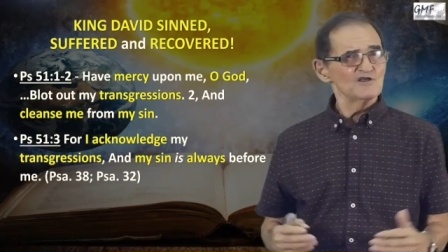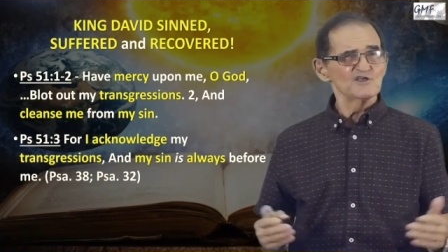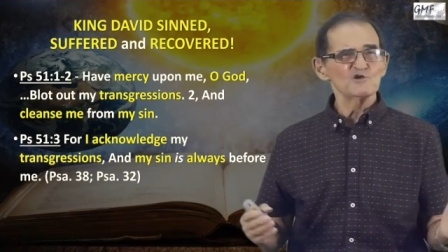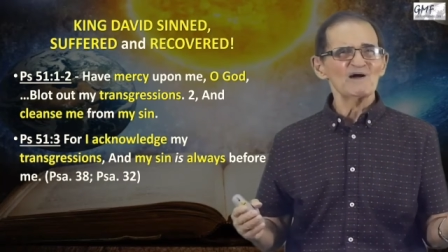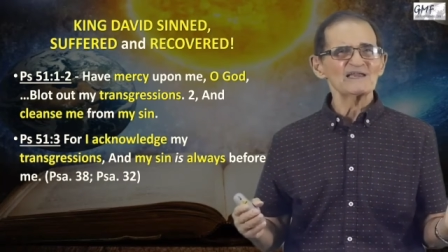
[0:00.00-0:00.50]

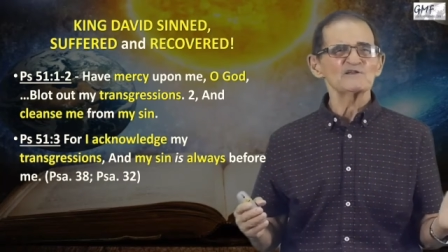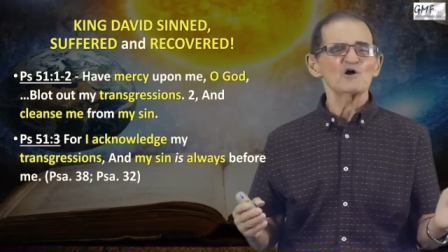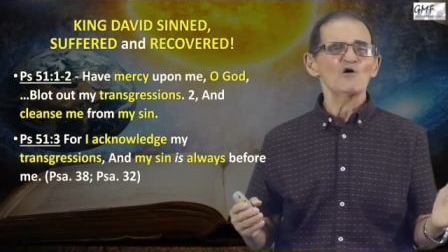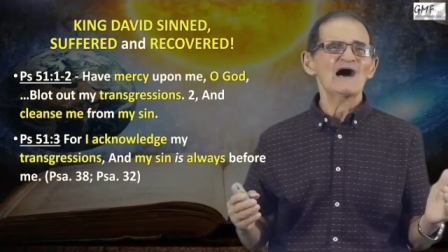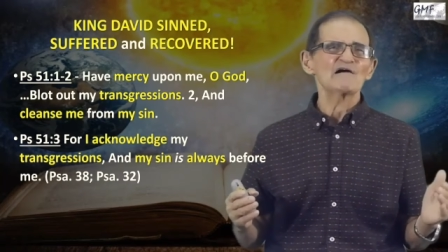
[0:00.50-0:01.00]
You want to
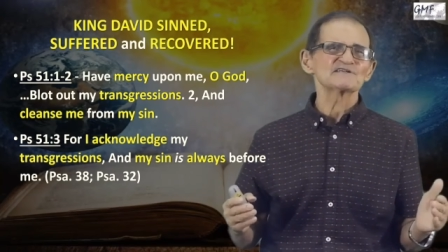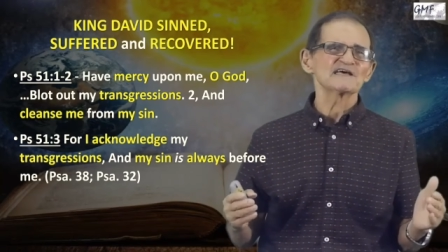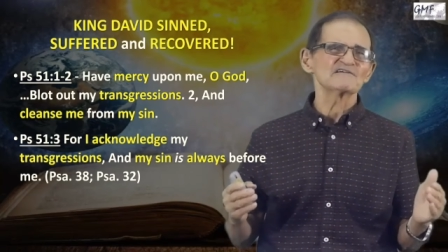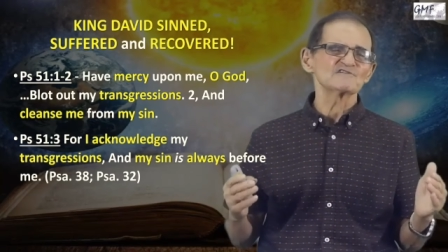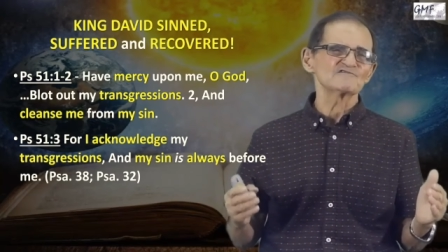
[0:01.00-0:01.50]
know how
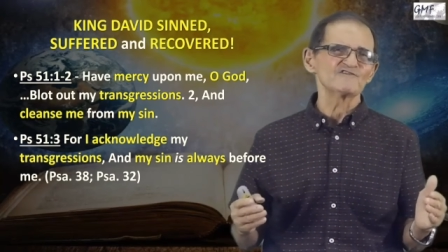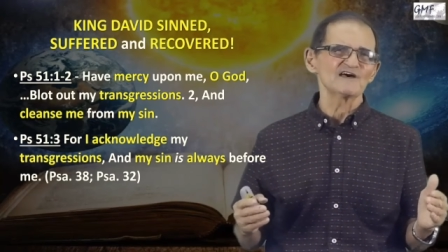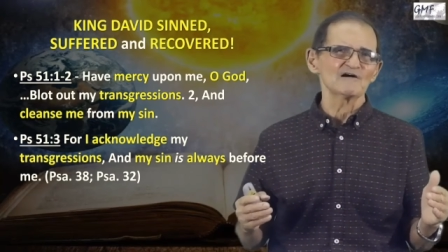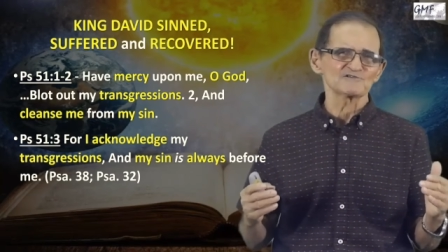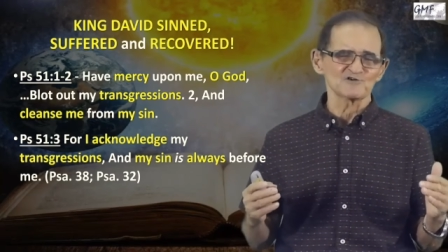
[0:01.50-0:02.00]
David
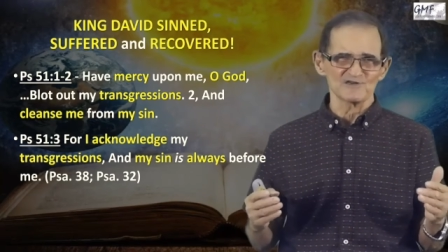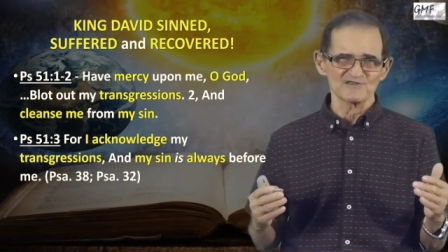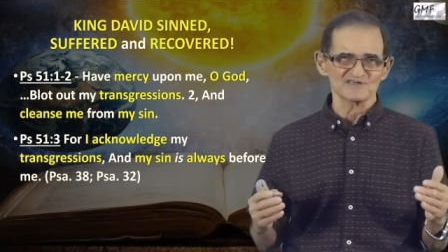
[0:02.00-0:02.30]
felt during